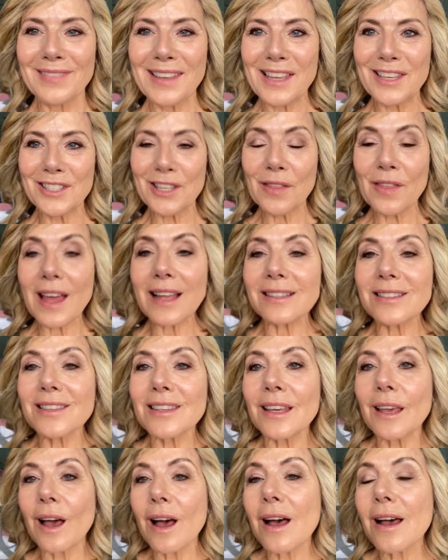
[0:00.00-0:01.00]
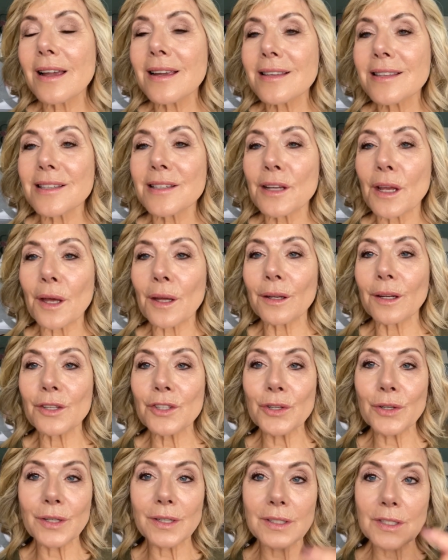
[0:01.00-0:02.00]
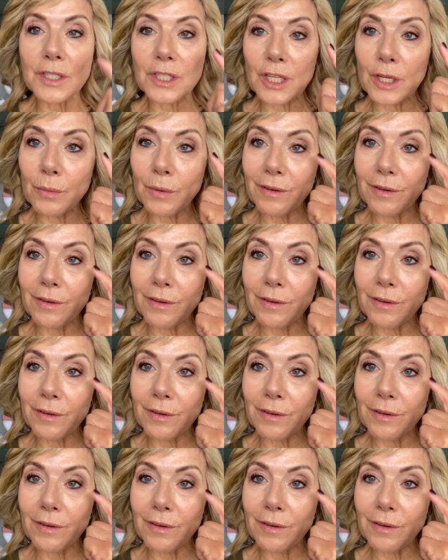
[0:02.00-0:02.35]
So that's the eyes done. As you can see,